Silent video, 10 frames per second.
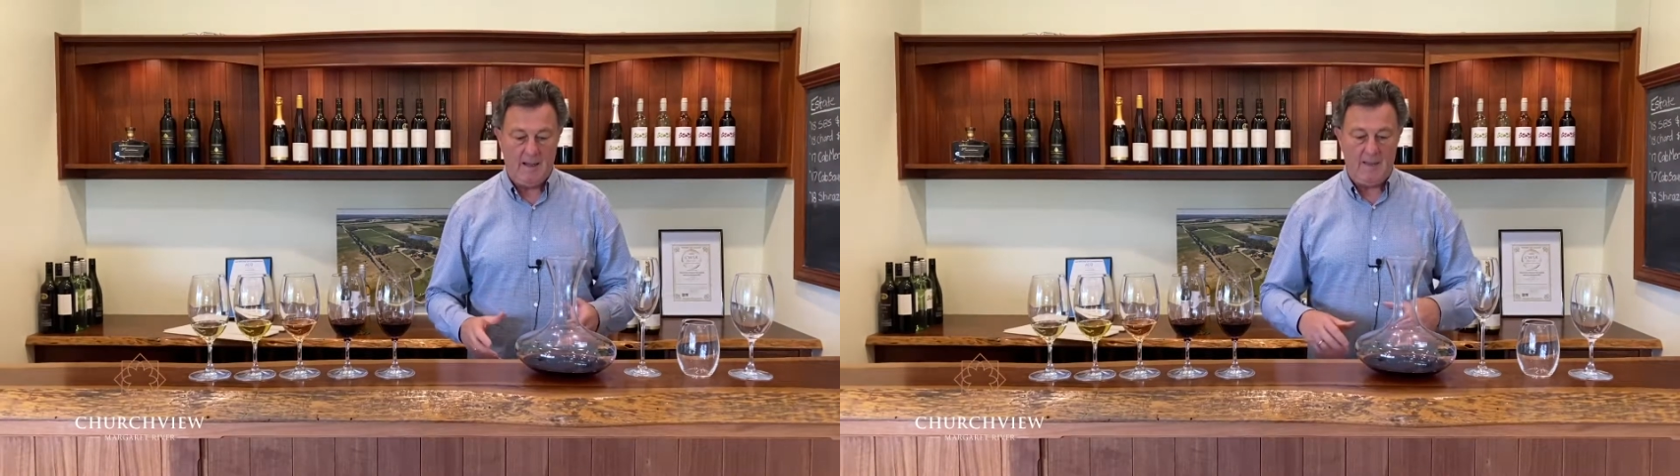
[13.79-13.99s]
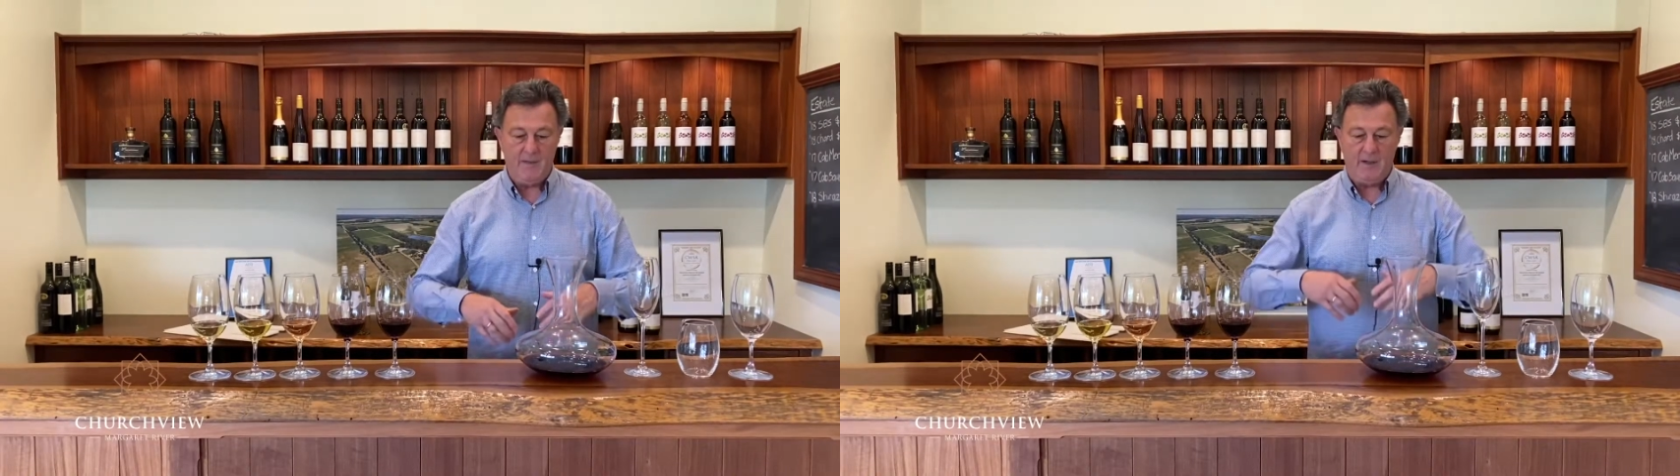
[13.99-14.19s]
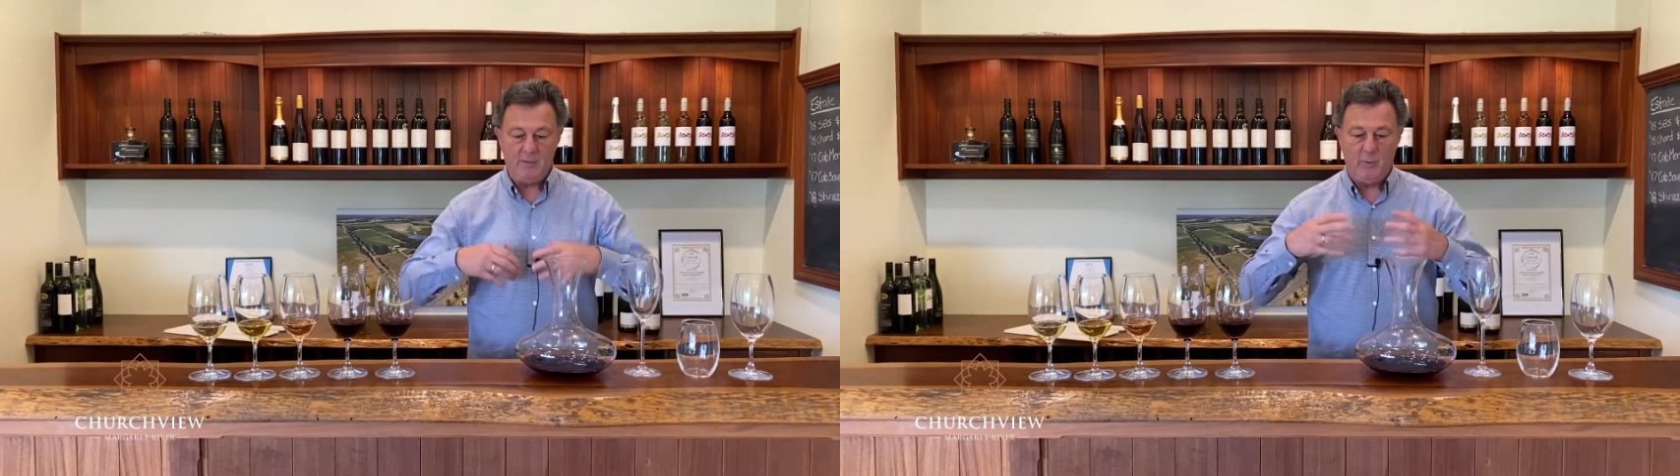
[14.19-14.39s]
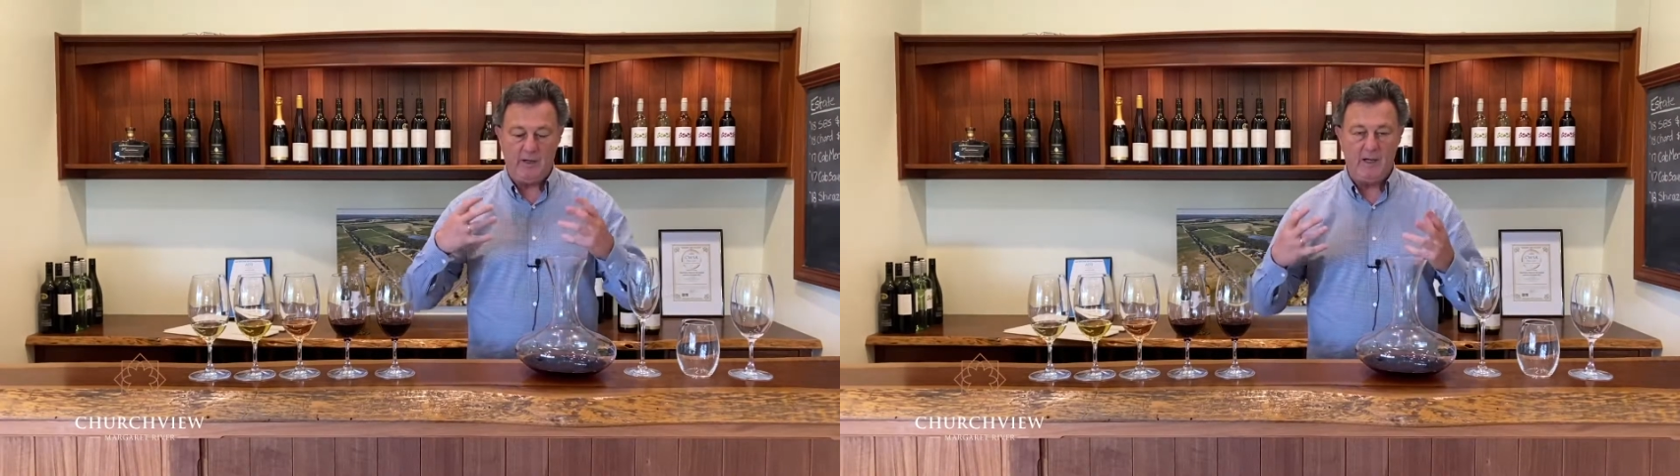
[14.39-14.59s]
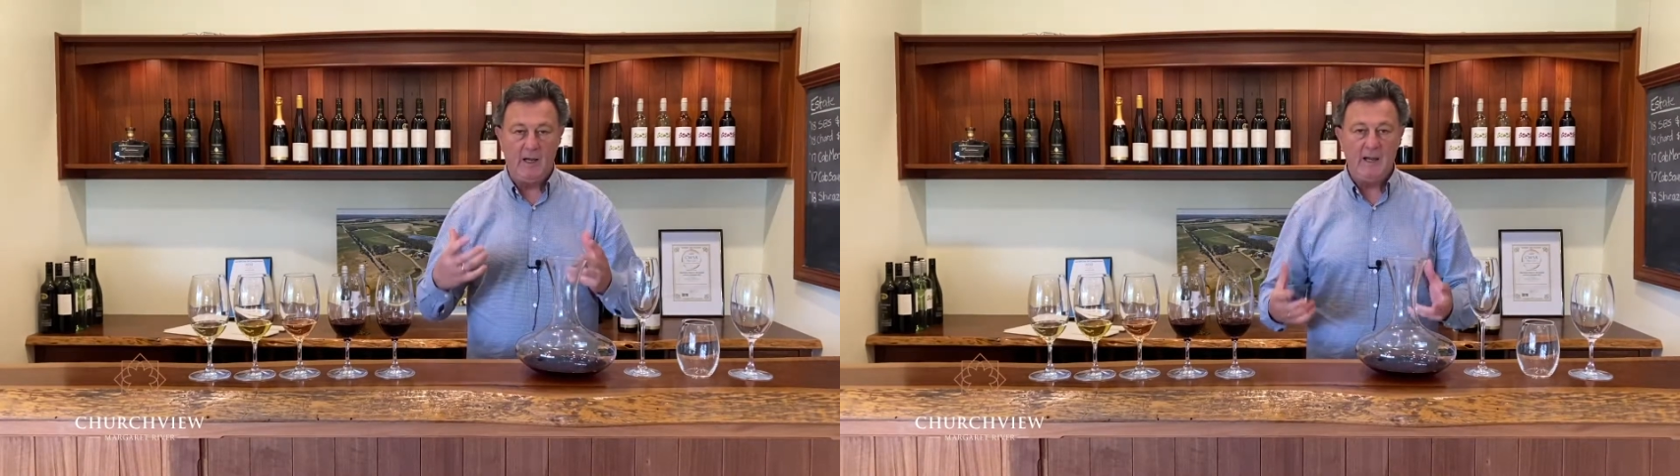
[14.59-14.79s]
and that is we
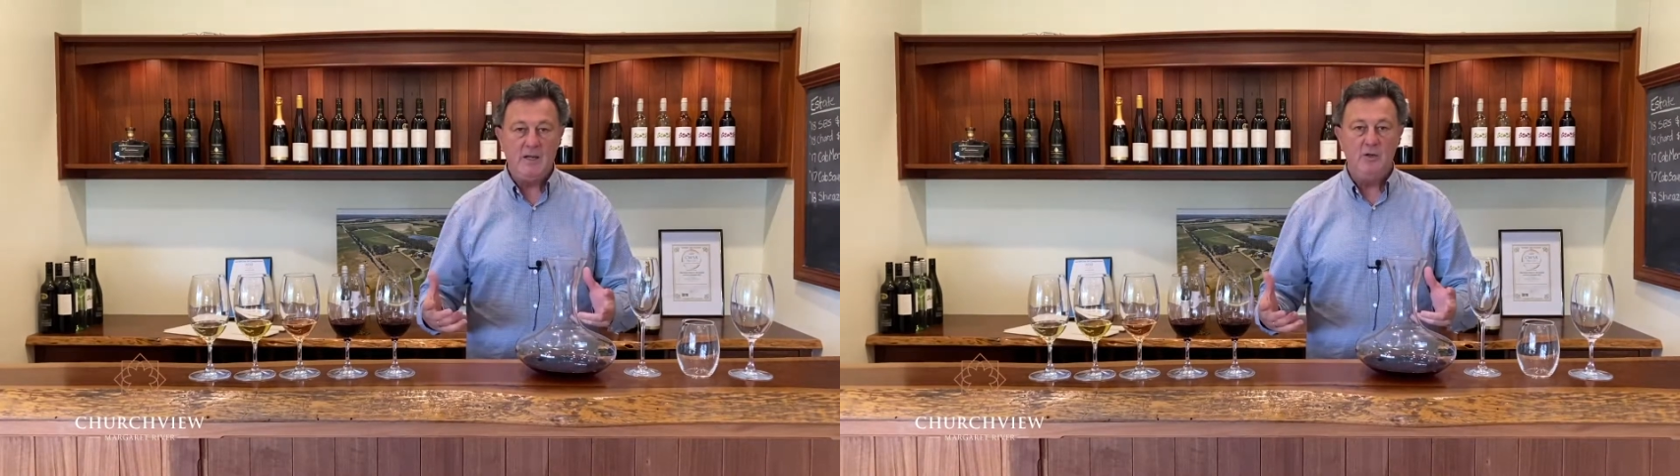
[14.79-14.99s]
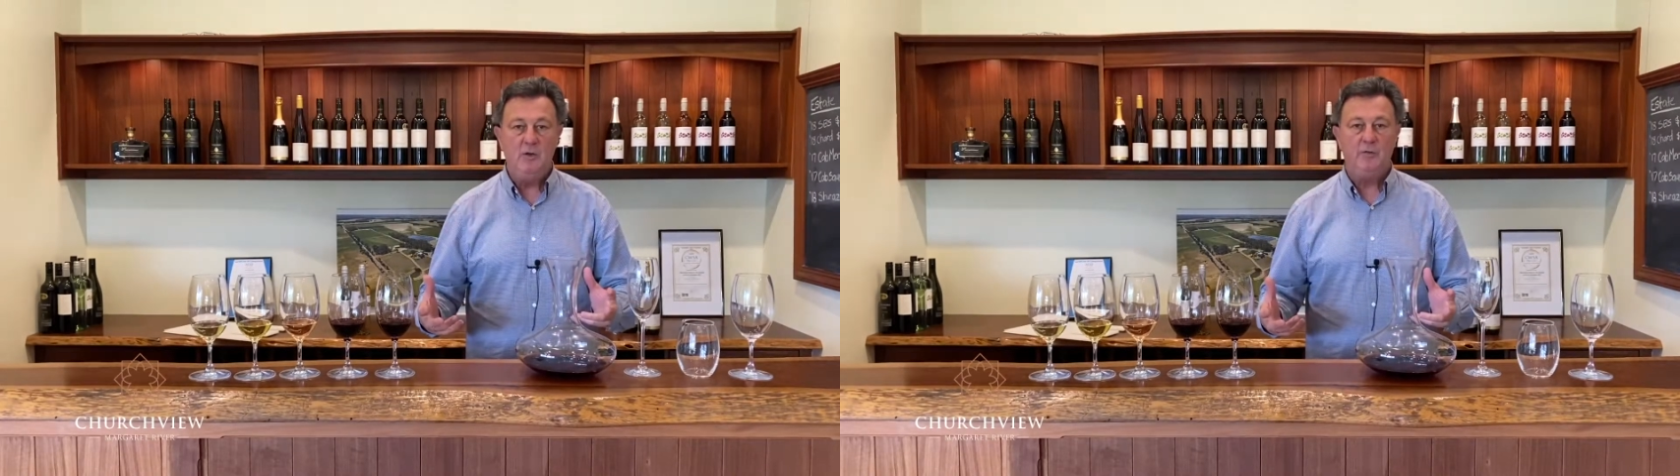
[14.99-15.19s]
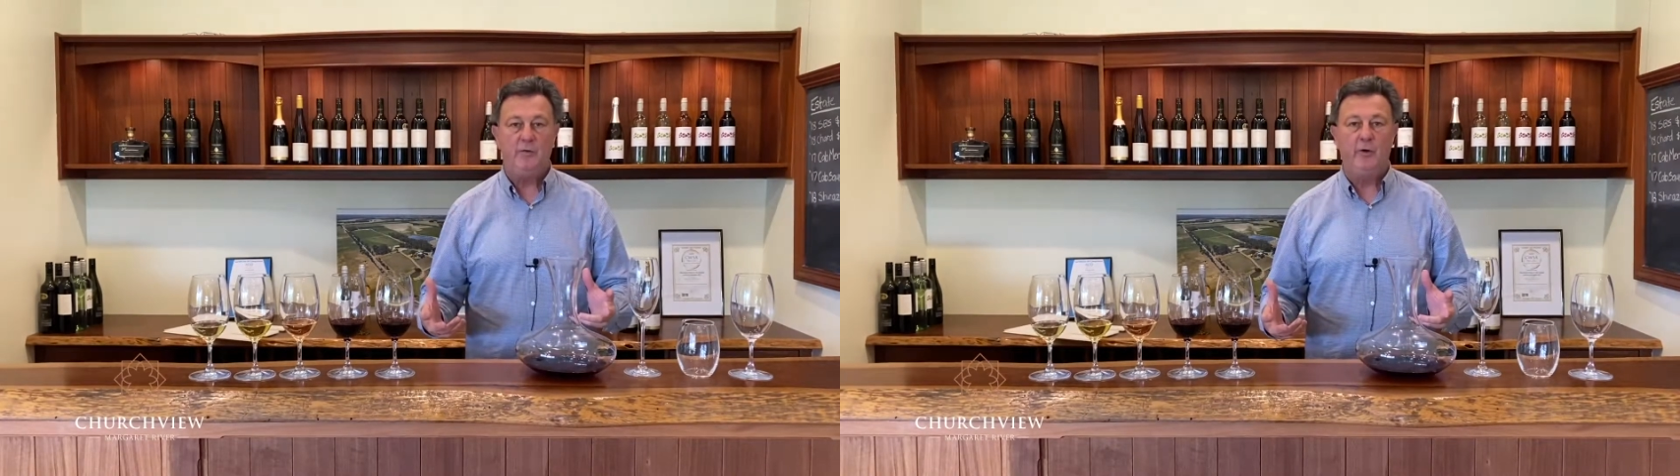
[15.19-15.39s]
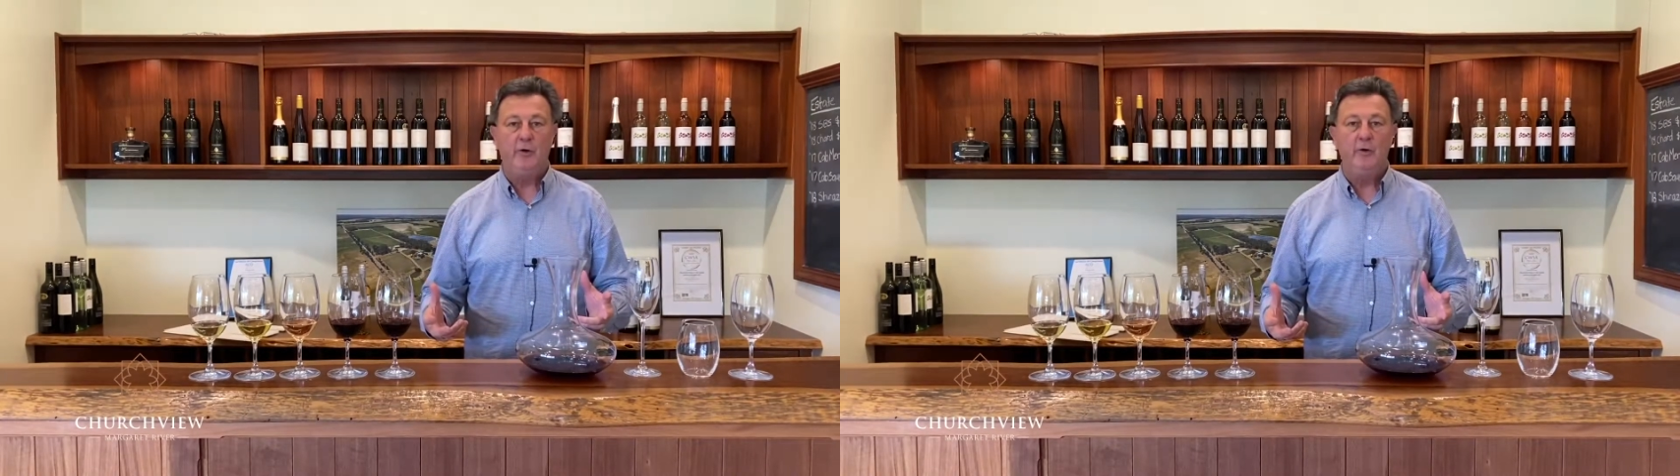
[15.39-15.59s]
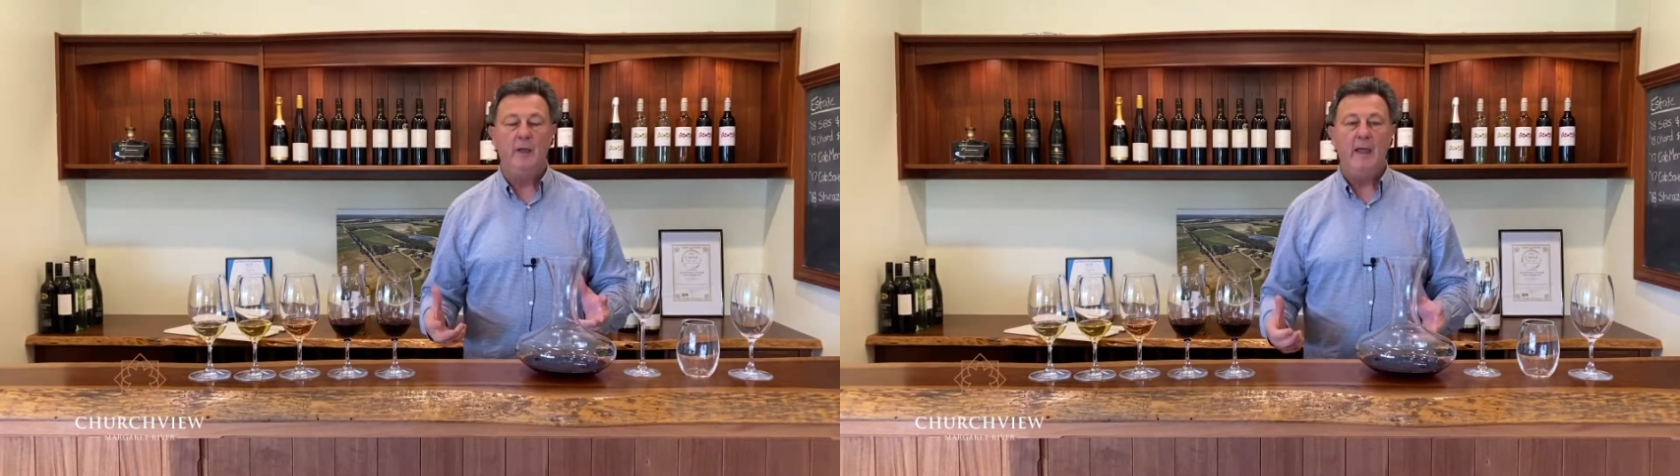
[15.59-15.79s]
can lead you
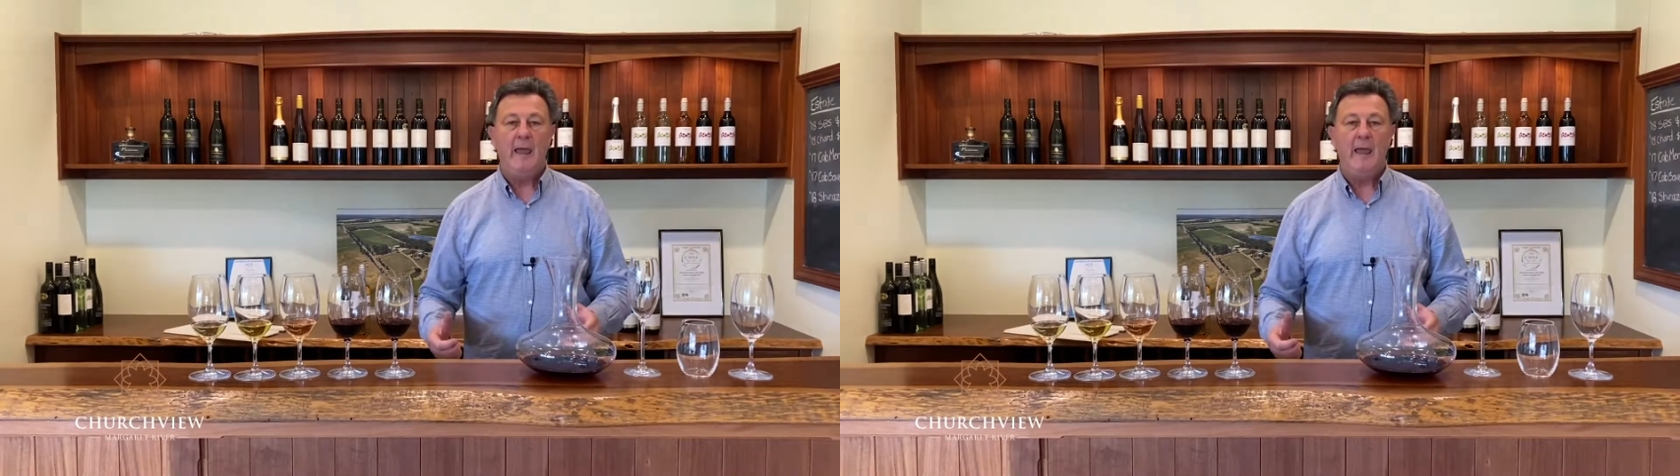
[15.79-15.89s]
through